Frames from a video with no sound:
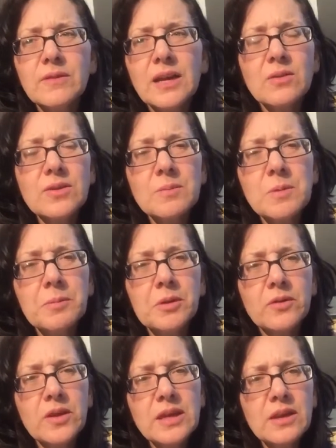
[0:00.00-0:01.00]
I don't think people
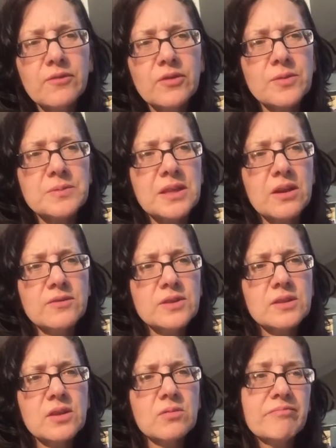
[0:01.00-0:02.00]
are thinking for themselves.
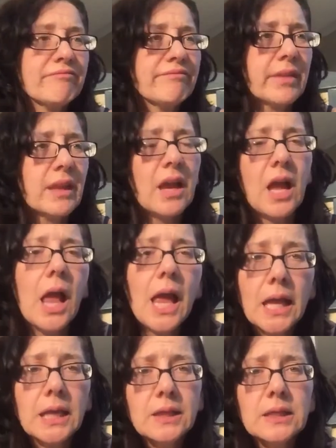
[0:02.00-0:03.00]
So
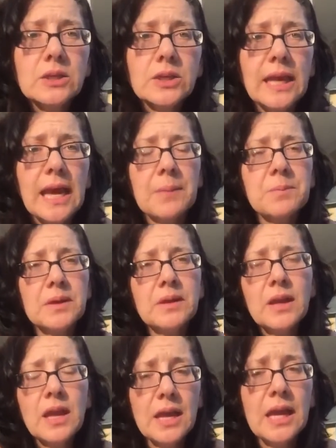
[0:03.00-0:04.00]
anything could
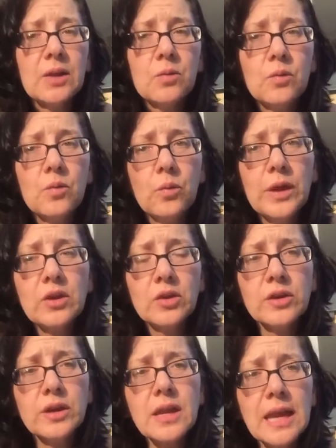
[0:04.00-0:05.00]
happen. And we
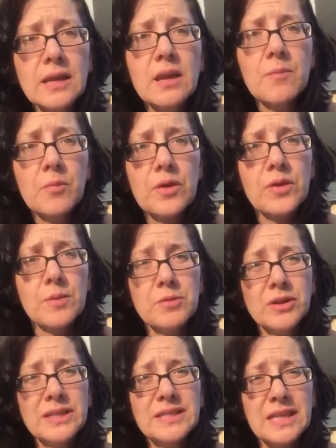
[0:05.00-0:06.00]
could end up with a
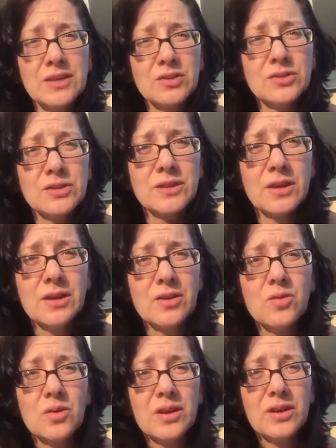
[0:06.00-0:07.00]
Bernie Sanders
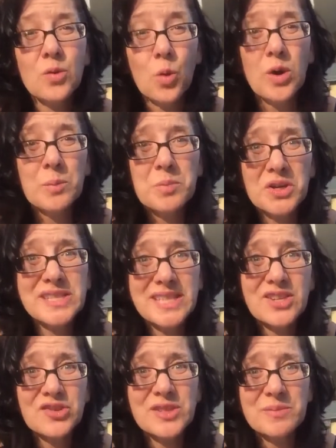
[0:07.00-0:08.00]
or, or Bernie
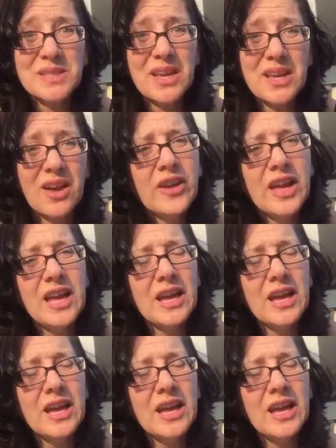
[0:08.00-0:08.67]
Sanders himself.